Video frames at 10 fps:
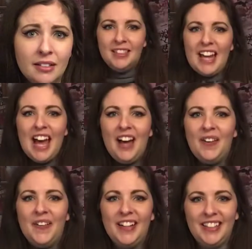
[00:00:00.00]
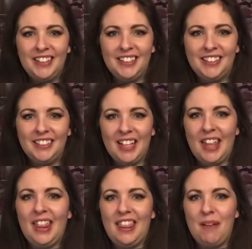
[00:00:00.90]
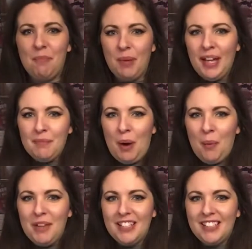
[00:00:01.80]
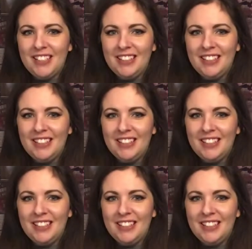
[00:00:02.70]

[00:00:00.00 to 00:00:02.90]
Now, the big moment.